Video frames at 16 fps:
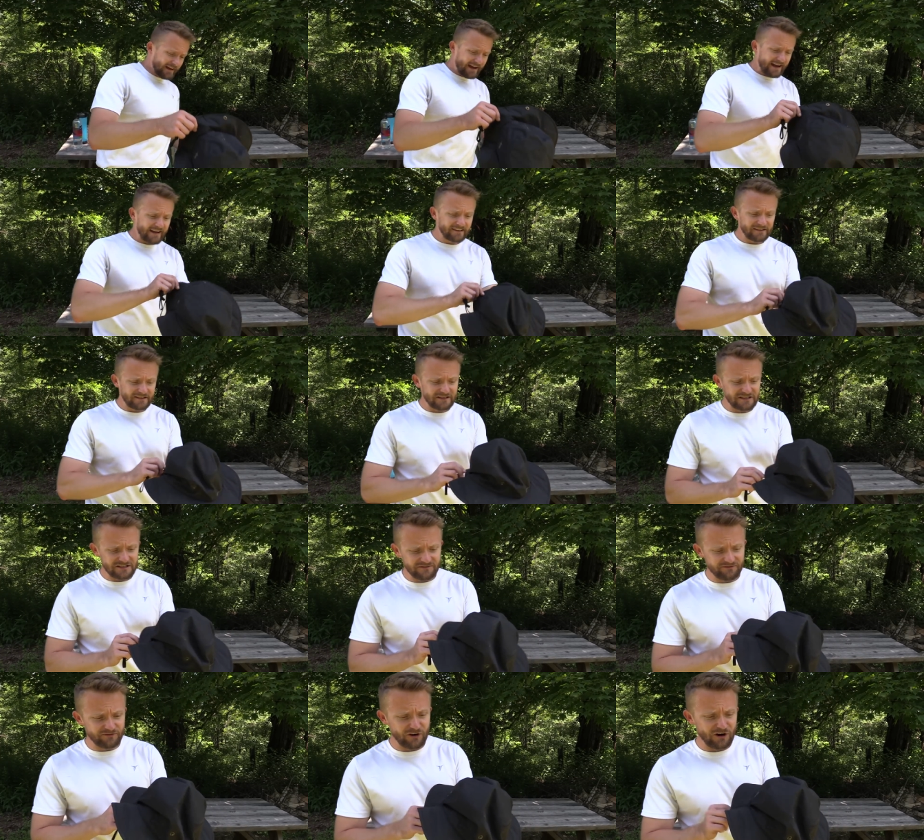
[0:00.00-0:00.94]
The hat
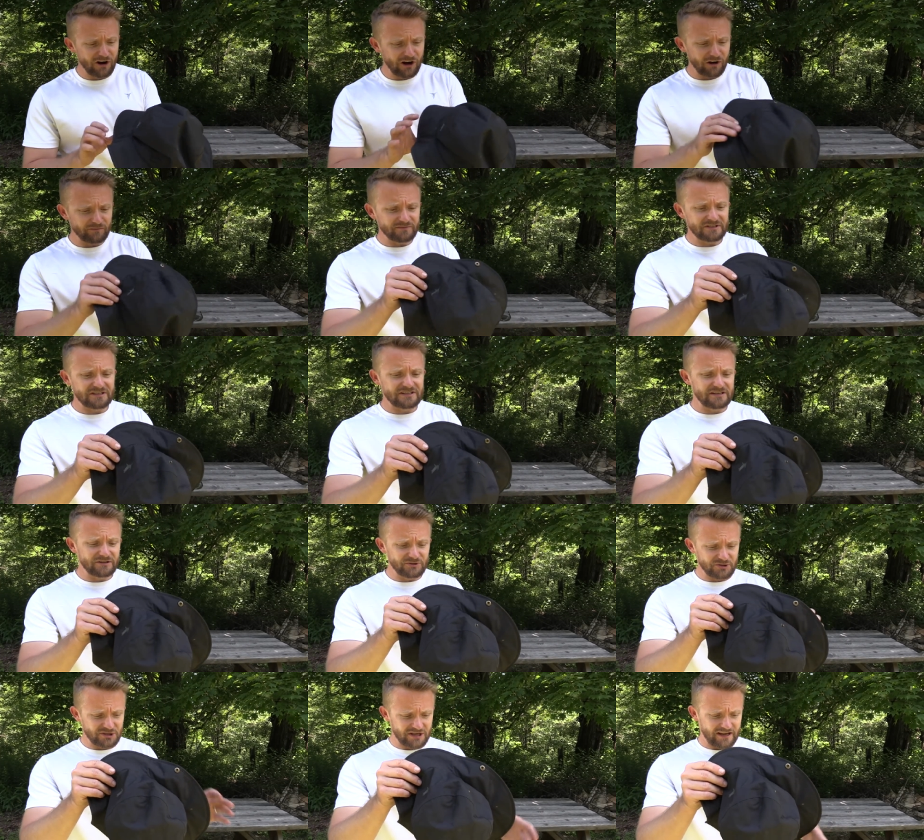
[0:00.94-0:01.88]
is from
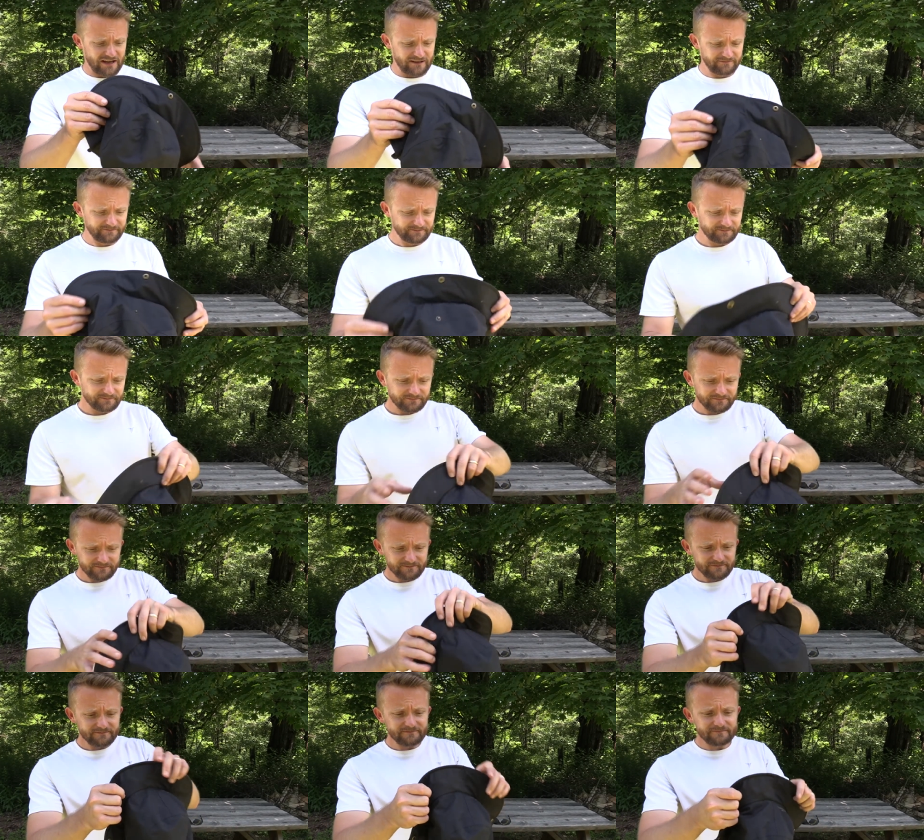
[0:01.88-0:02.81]
Sealskin.
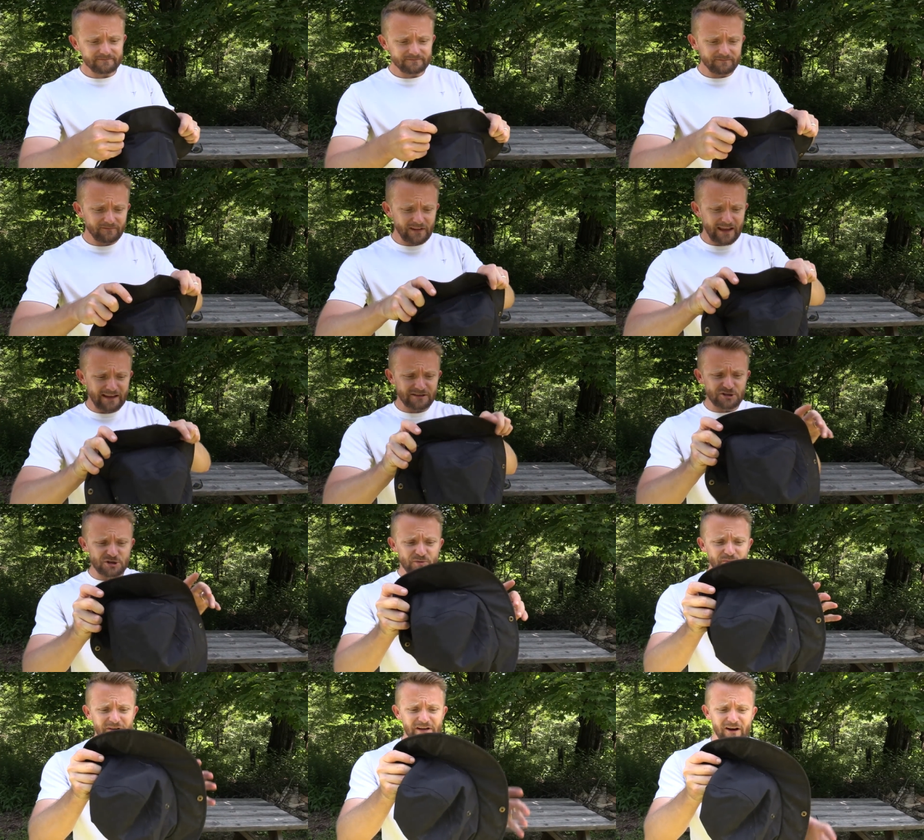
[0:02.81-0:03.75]
And
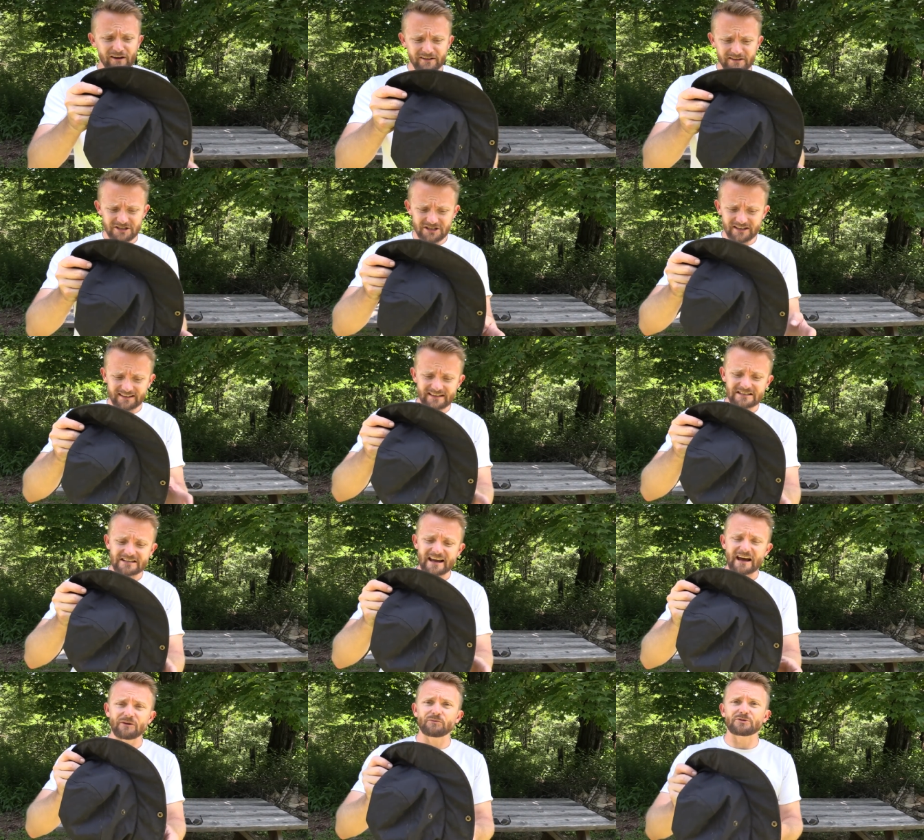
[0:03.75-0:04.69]
to be honest,
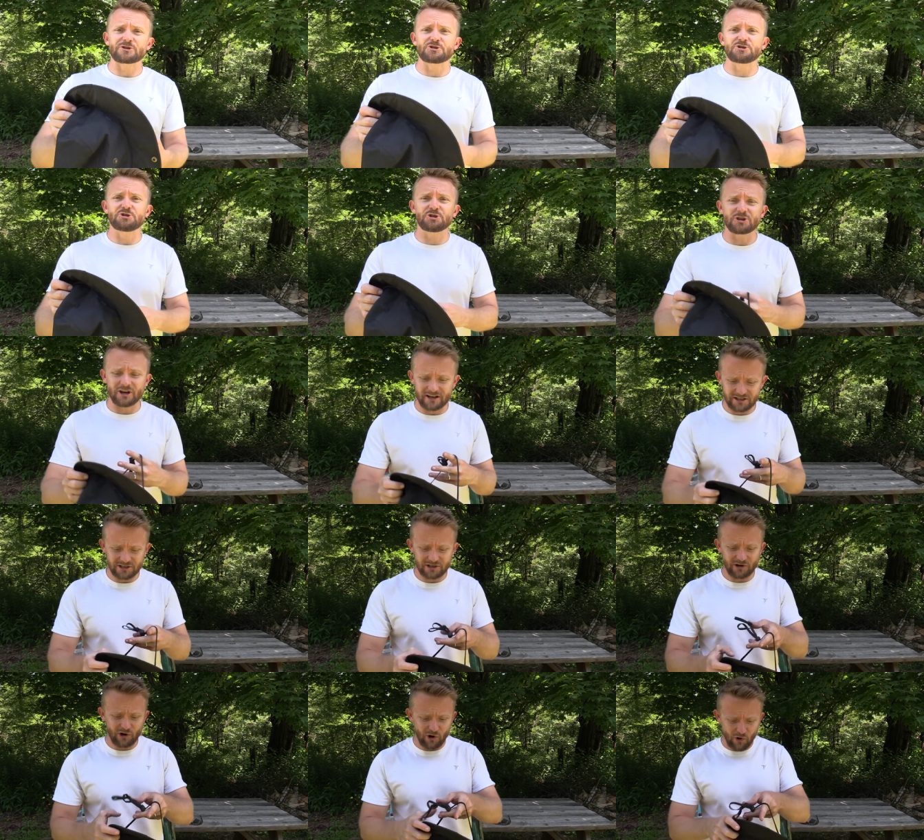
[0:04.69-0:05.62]
this hat was
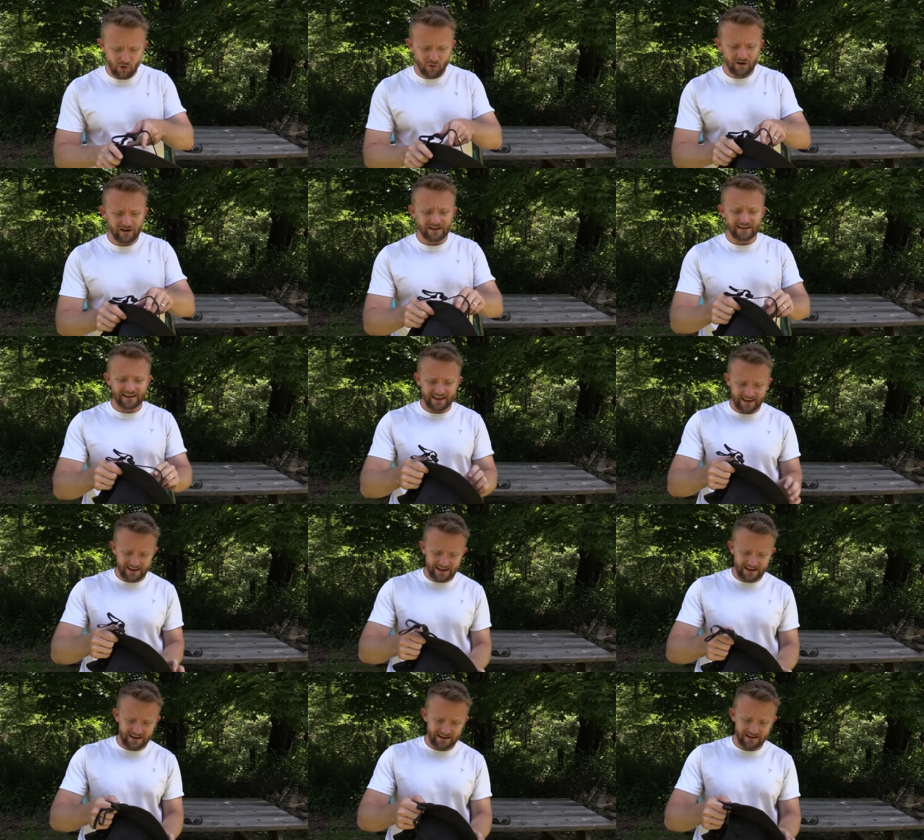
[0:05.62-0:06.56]
just
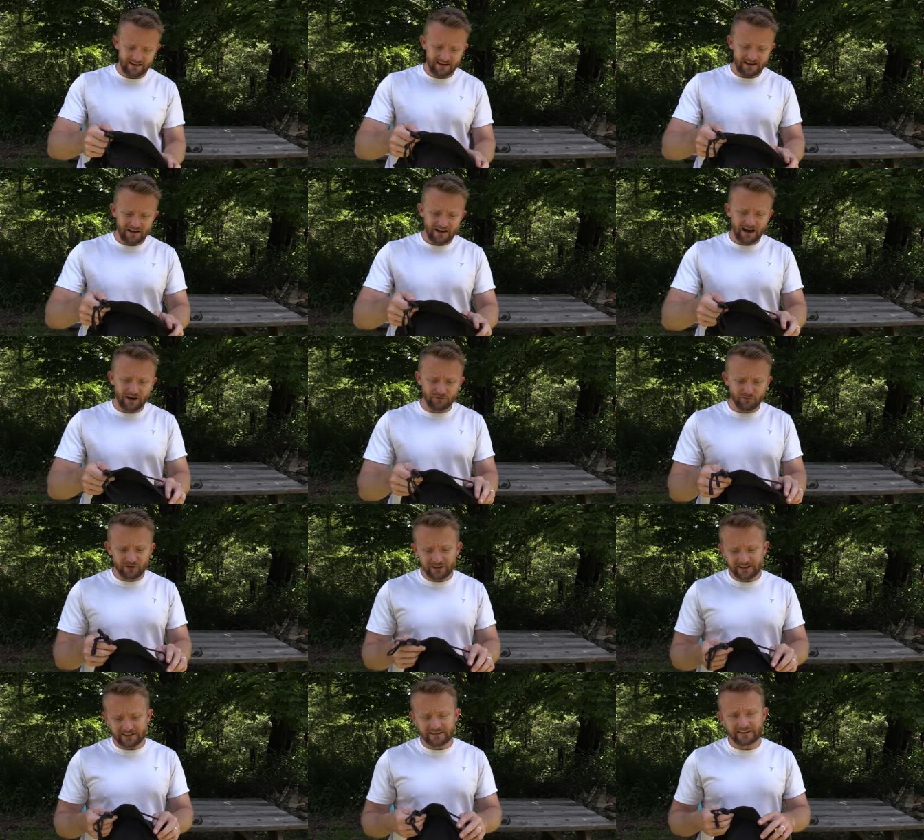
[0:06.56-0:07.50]
okay. I
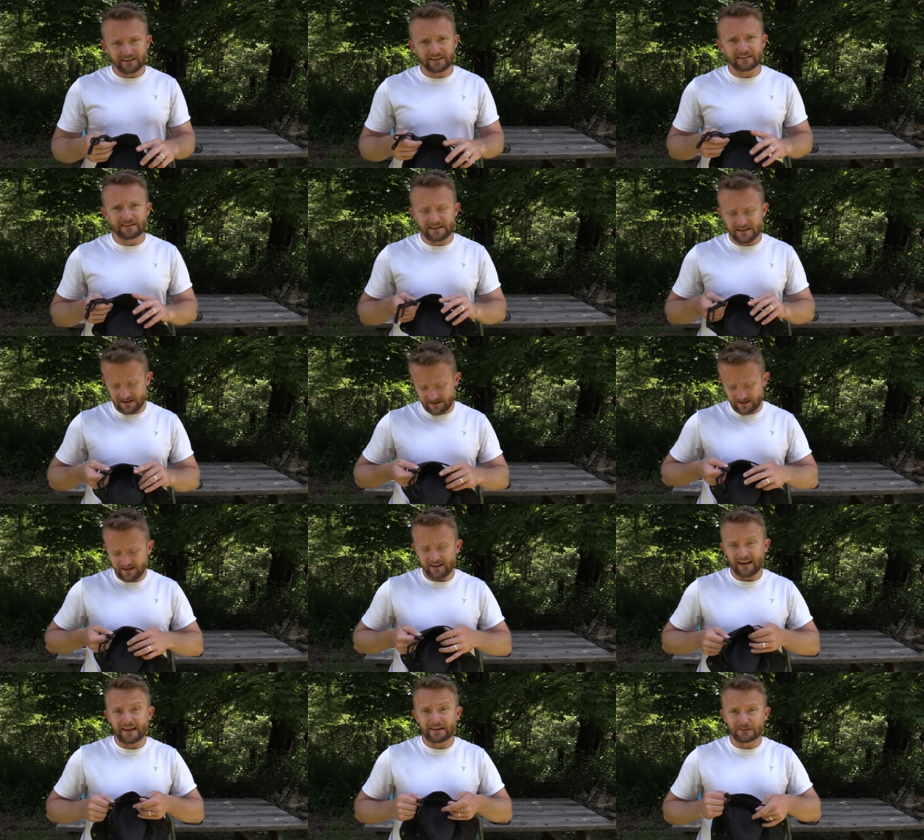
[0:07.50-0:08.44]
really did need
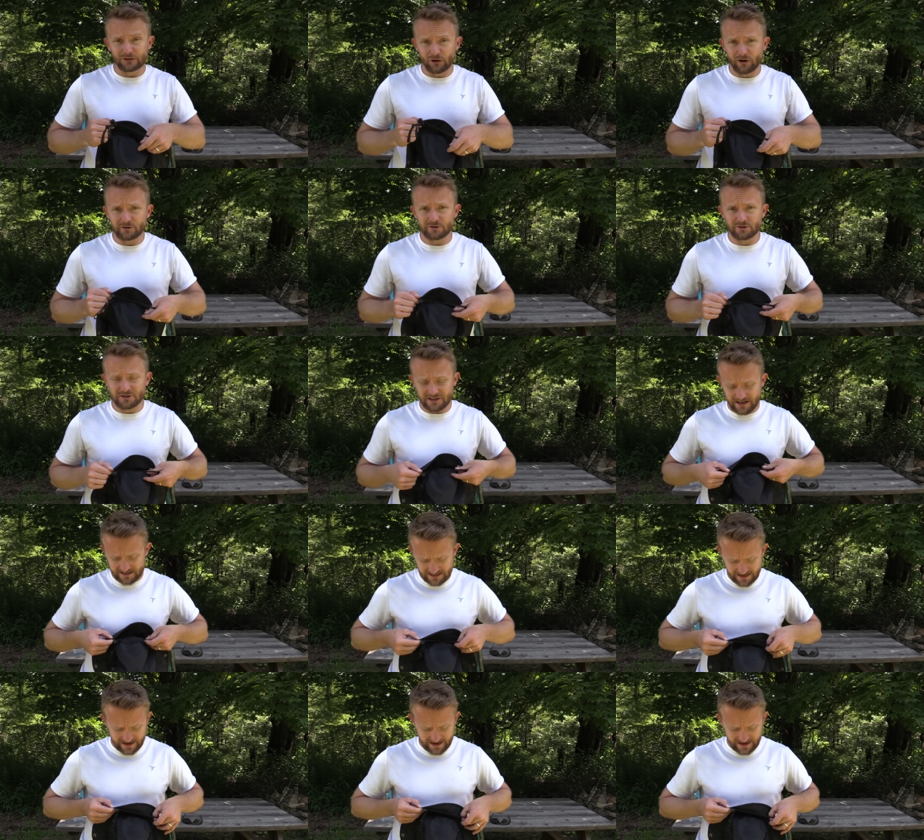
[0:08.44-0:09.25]
a larger size